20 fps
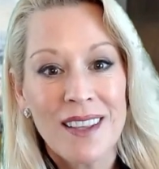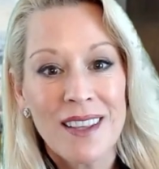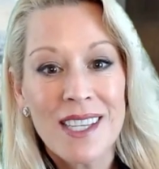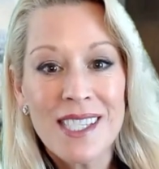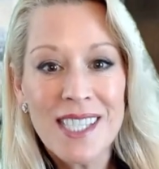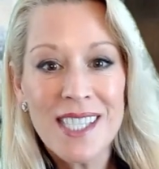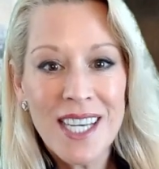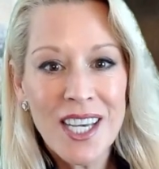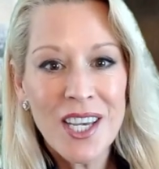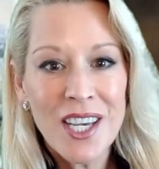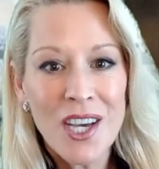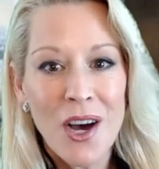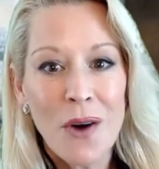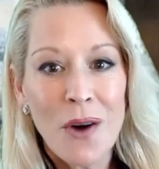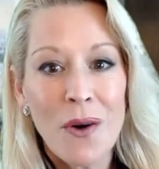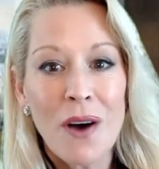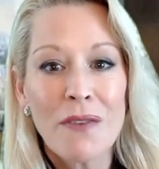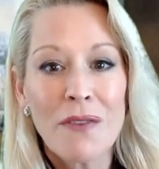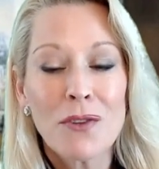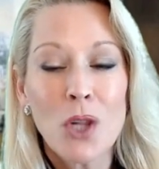the CEO
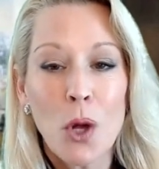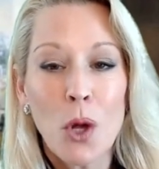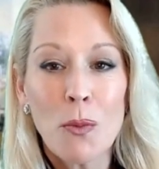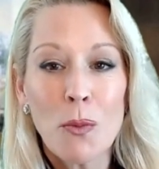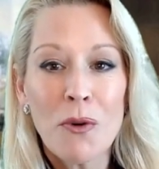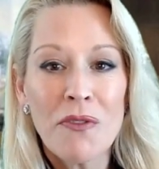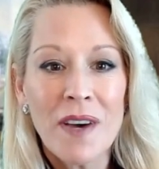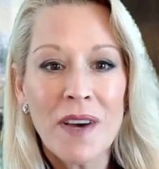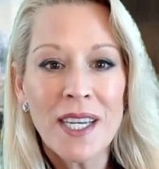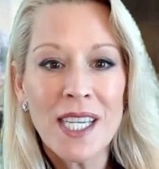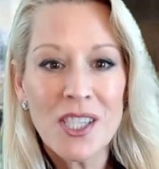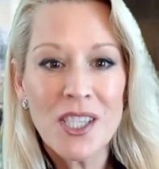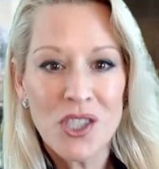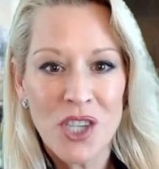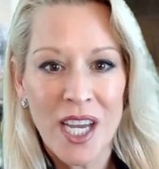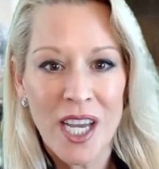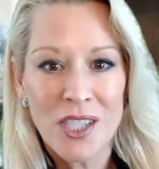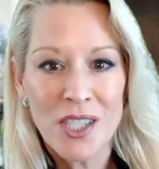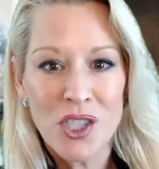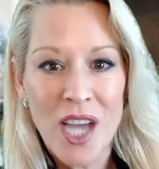of Global Fund
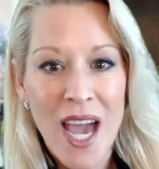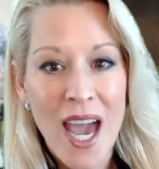Exchange